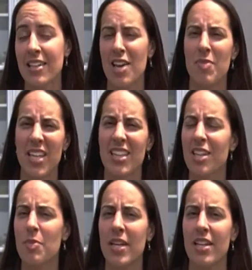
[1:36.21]
can be a
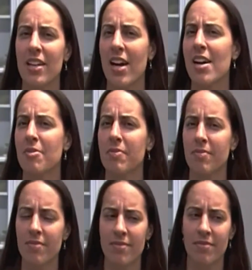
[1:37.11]
little bit
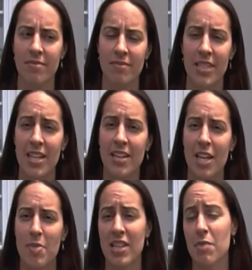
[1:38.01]

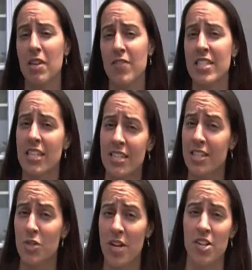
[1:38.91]
of a sticky
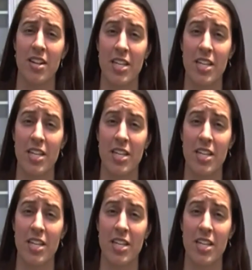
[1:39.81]
situation,